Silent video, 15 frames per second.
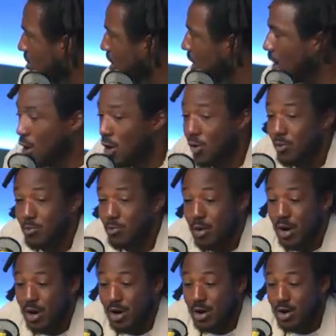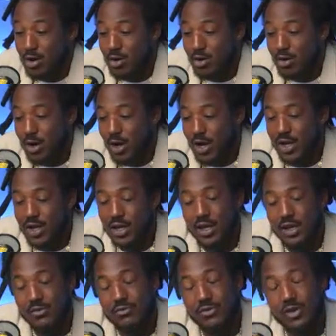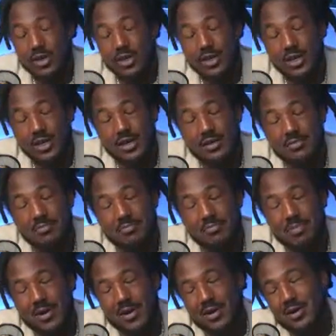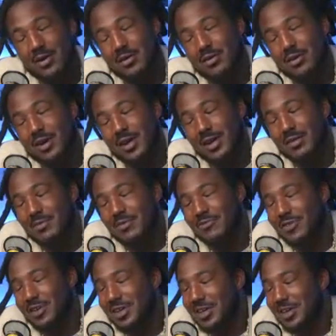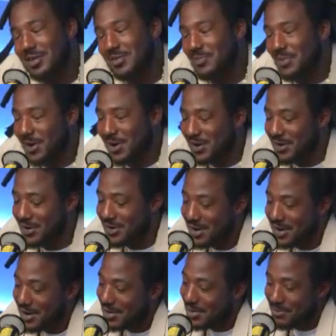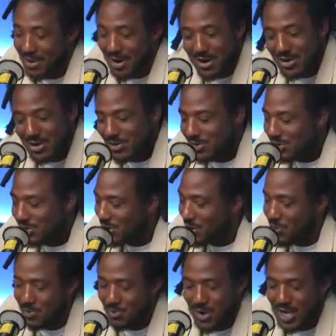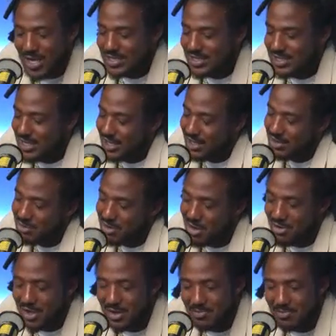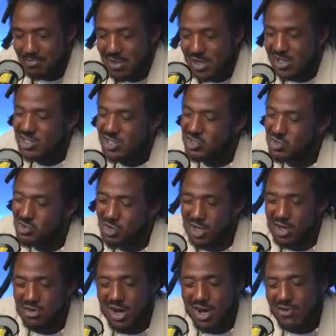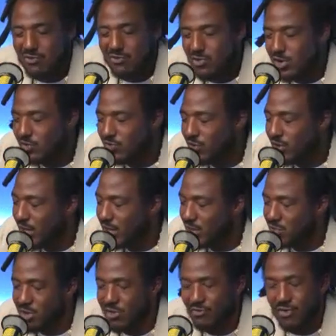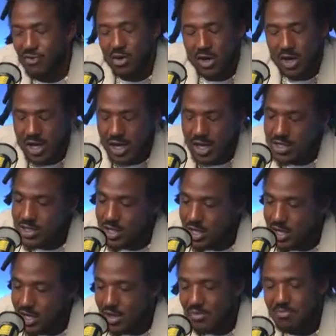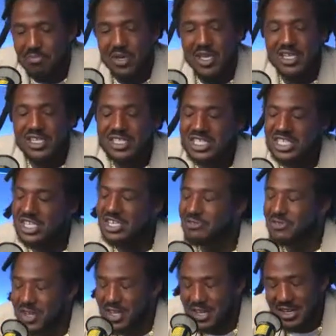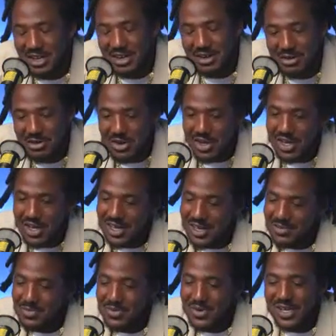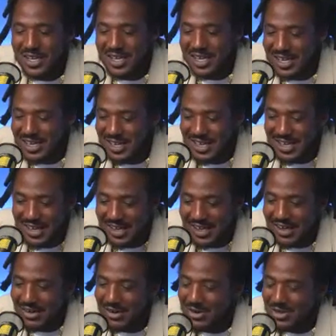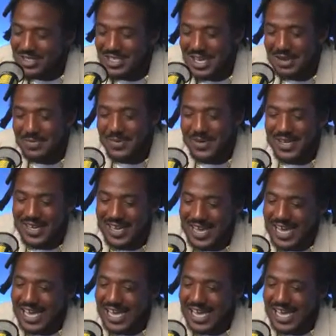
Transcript: Oh, Burn. I can't forget Burn. How I'ma forget Burn? Burn, dope project. He booked the studio out for us for like 3, 4 days. Big chiefing in there. He bringing in all type of